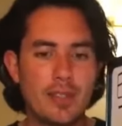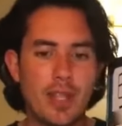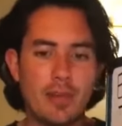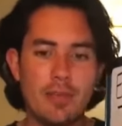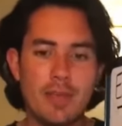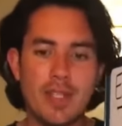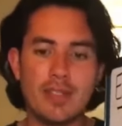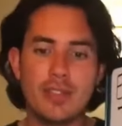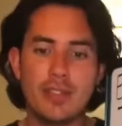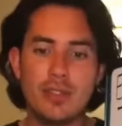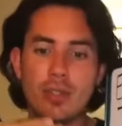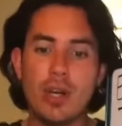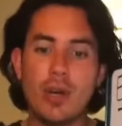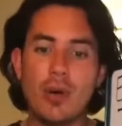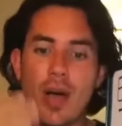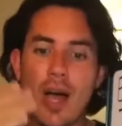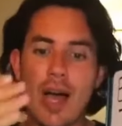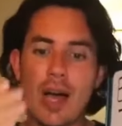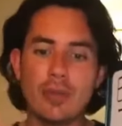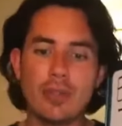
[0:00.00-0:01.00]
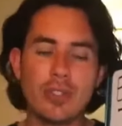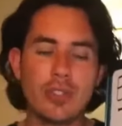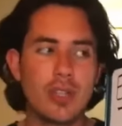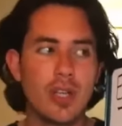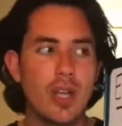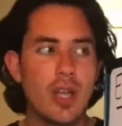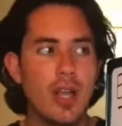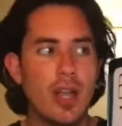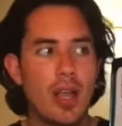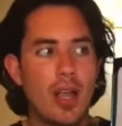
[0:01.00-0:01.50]
that means to go out,
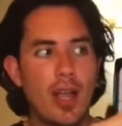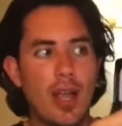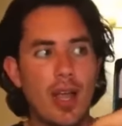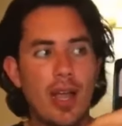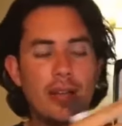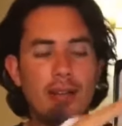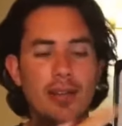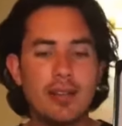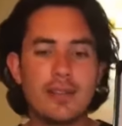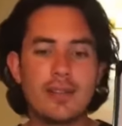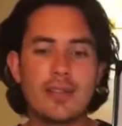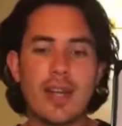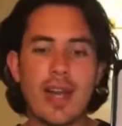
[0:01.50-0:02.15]
and